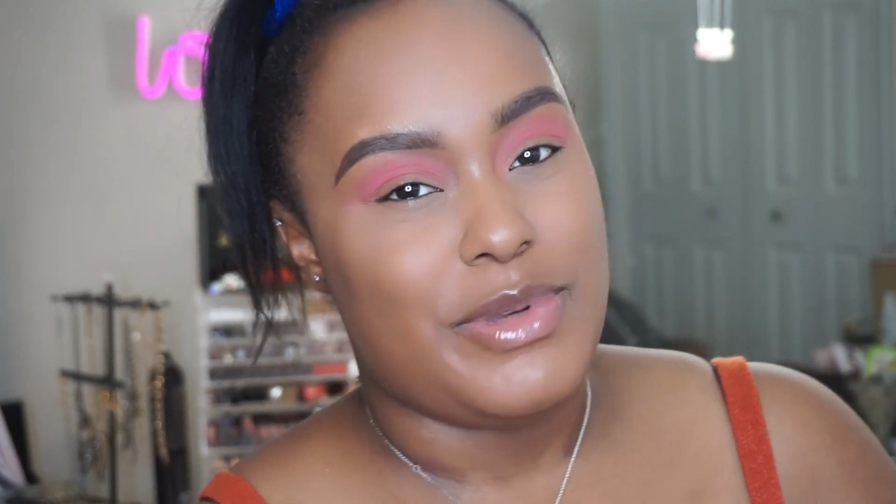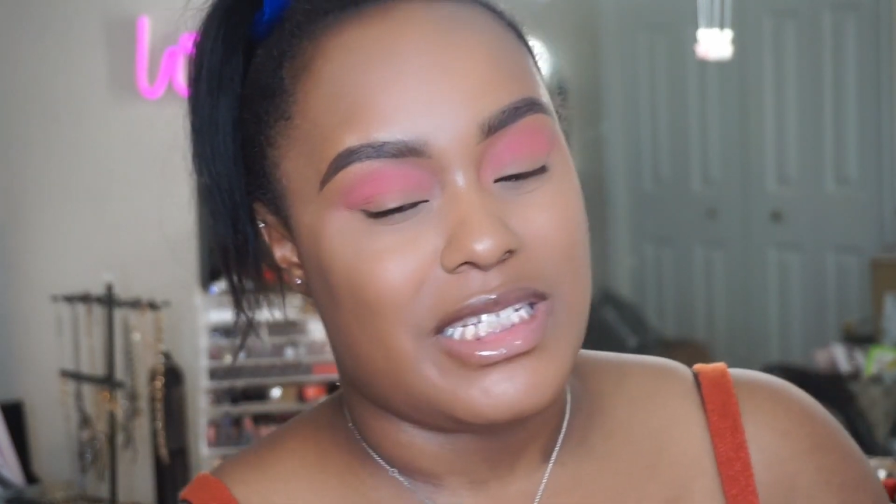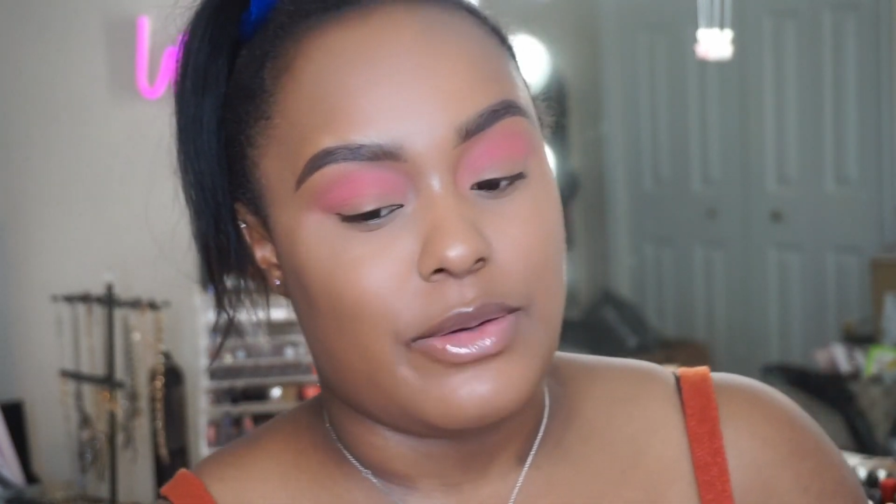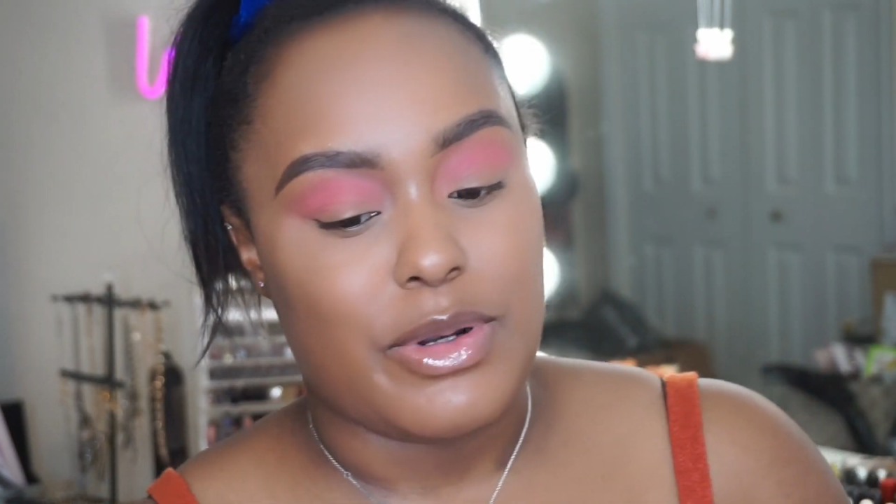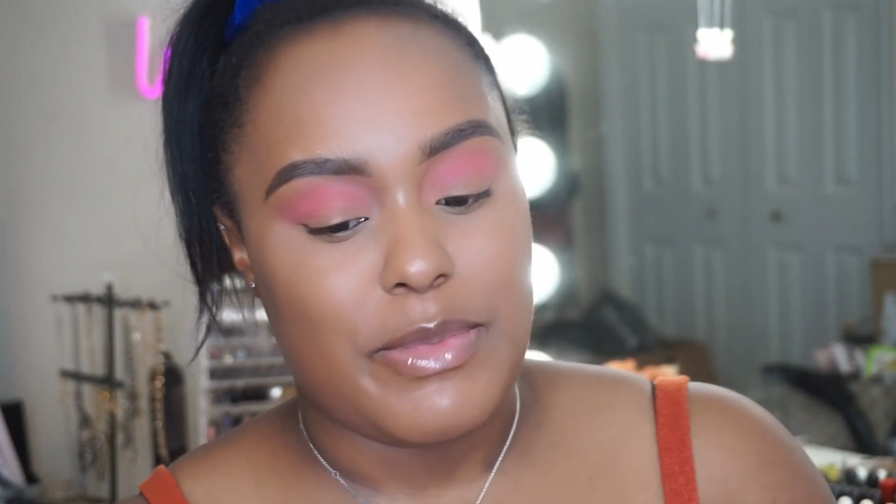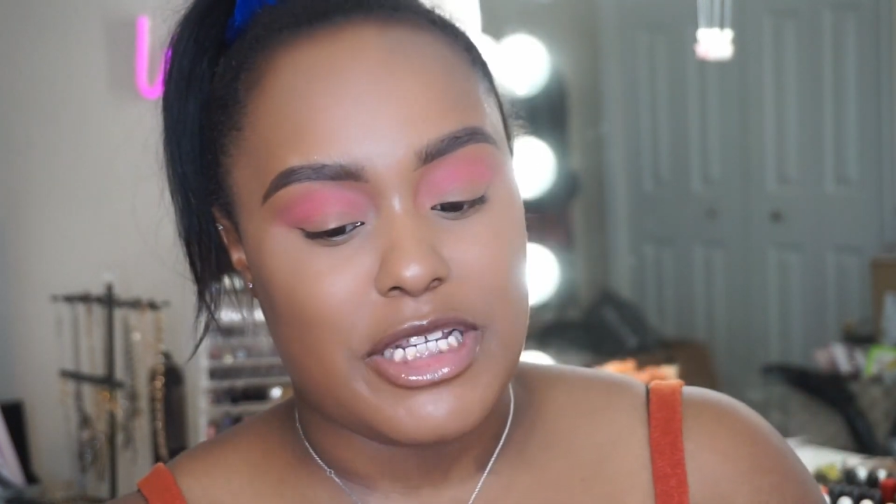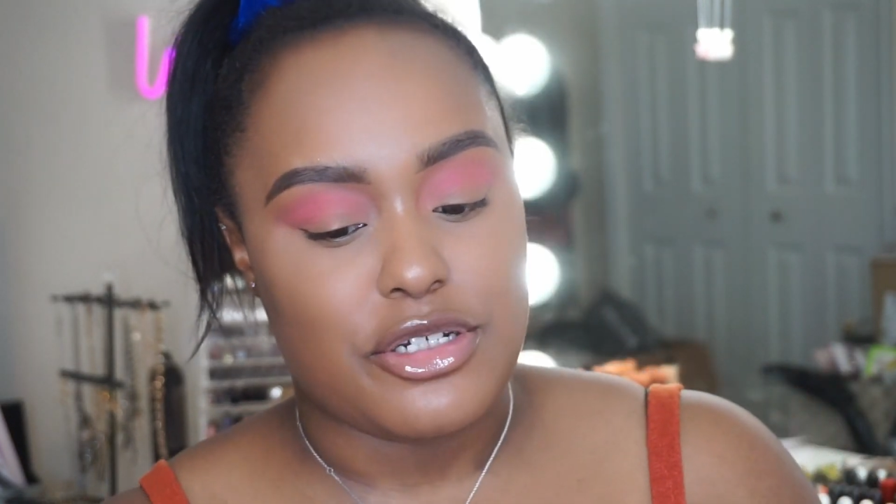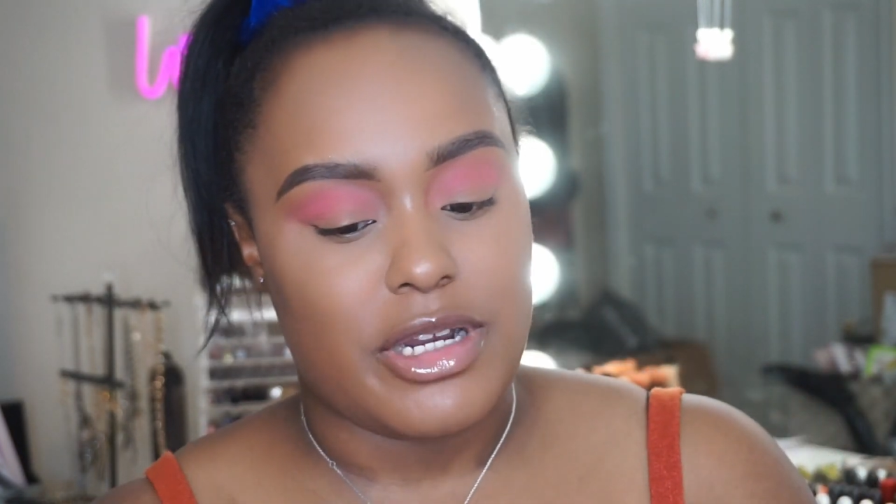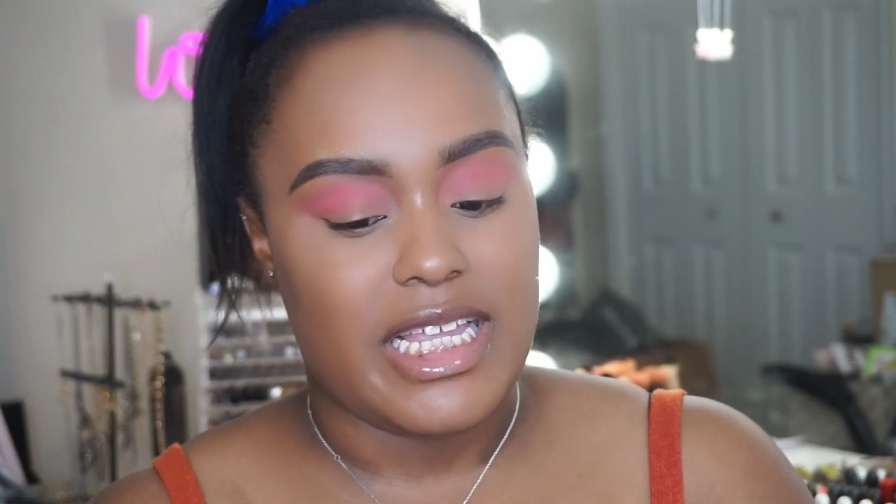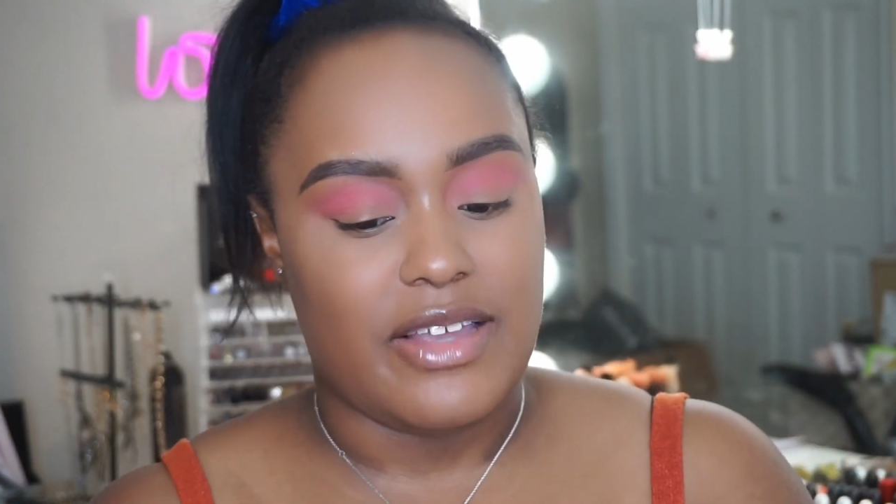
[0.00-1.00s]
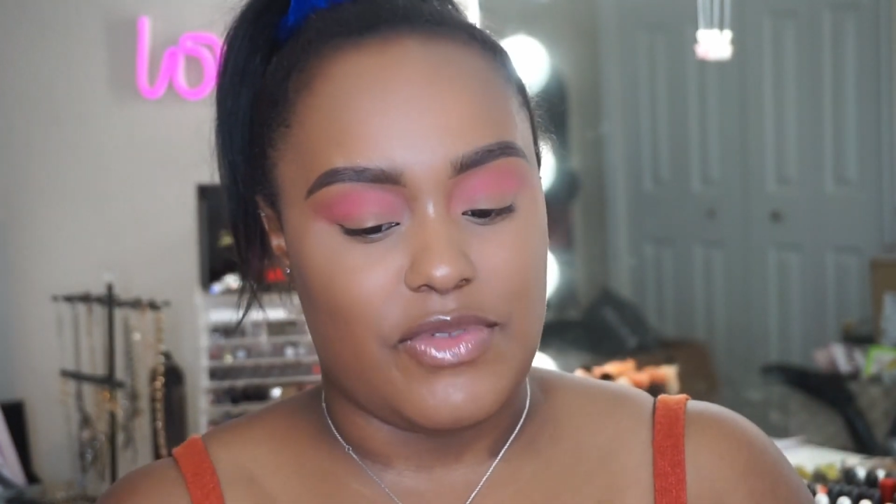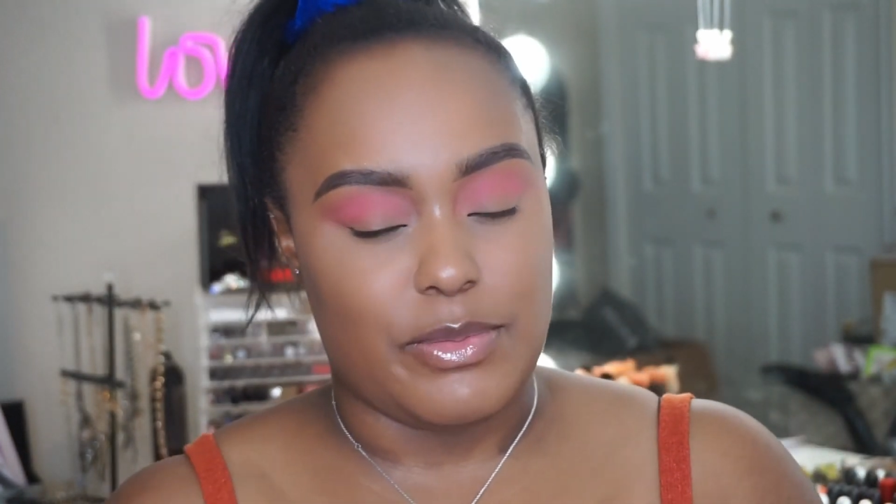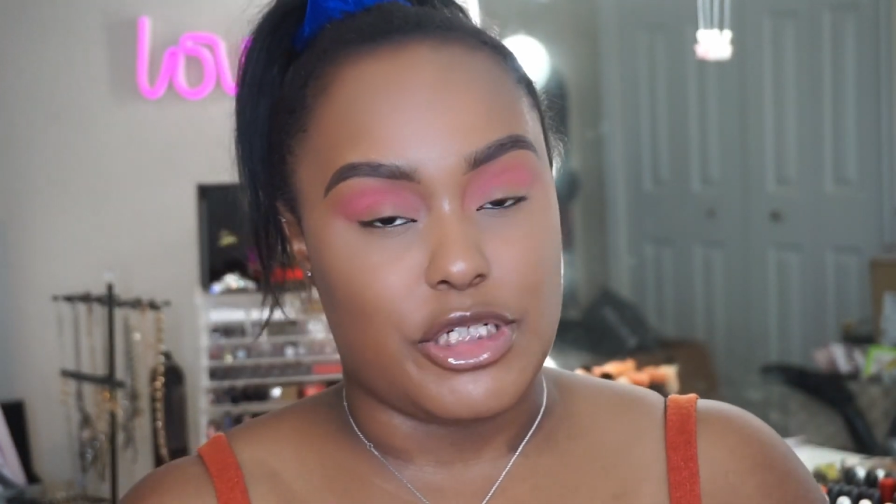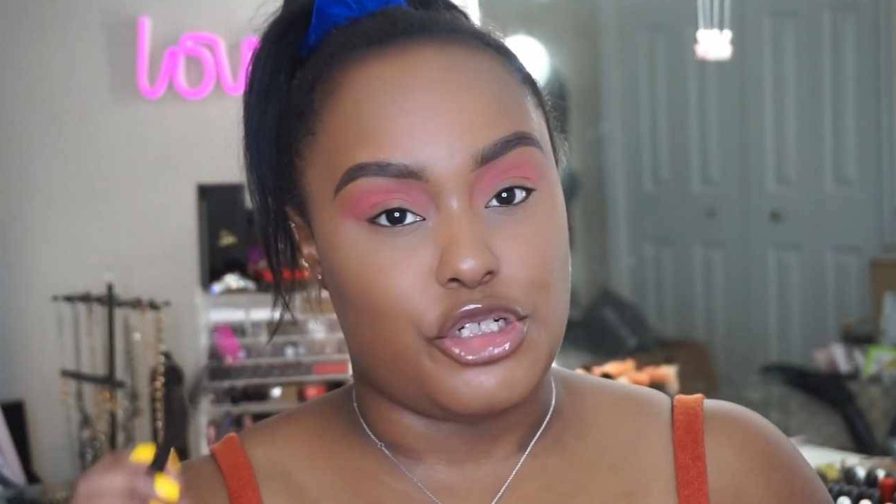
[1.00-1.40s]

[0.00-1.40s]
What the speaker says: because I wanna make sure I give them a